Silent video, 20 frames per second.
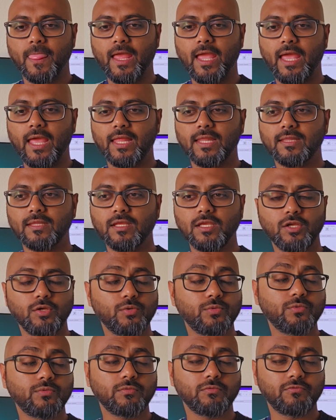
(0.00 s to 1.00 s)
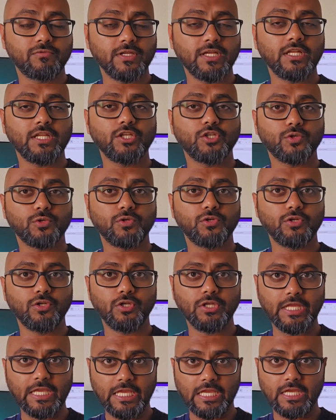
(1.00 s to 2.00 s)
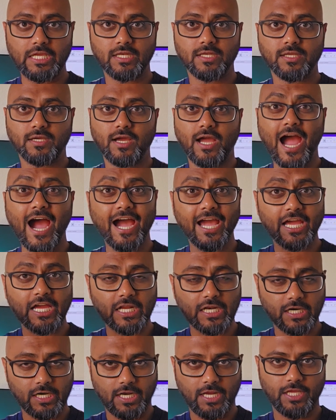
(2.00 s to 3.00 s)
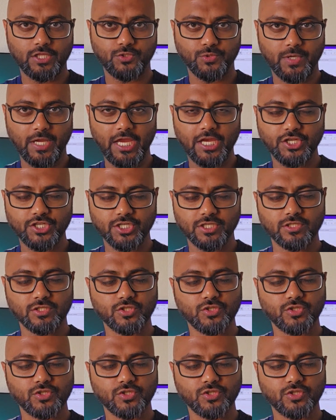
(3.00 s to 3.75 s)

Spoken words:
and you really don't need higher education.